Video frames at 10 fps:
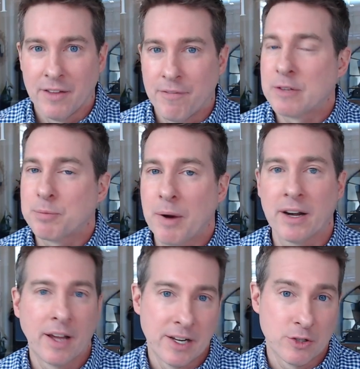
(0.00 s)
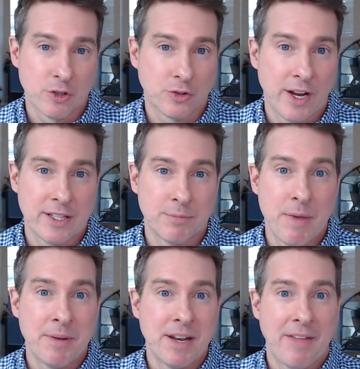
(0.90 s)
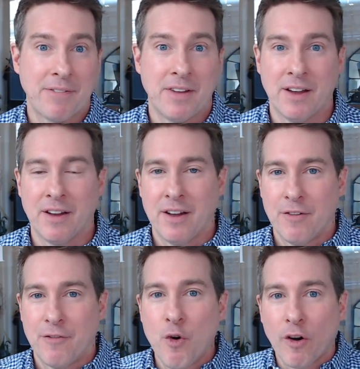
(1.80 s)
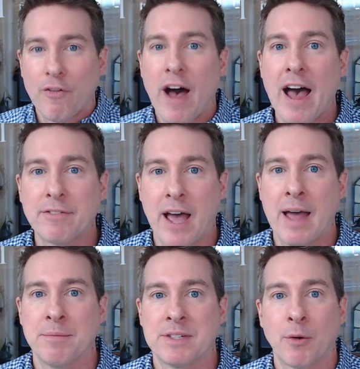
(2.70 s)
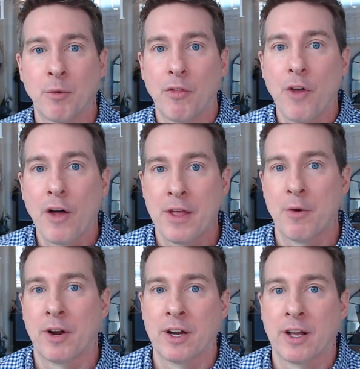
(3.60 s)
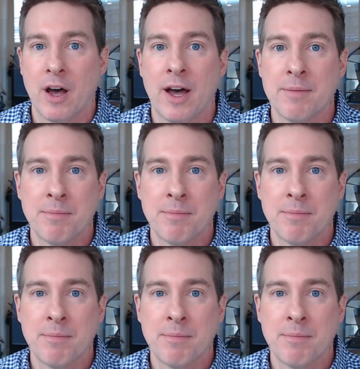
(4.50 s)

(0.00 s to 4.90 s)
Fed's probably going to cut interest rates, maybe not the 4 or 5 times that everyone thought they were going to cut,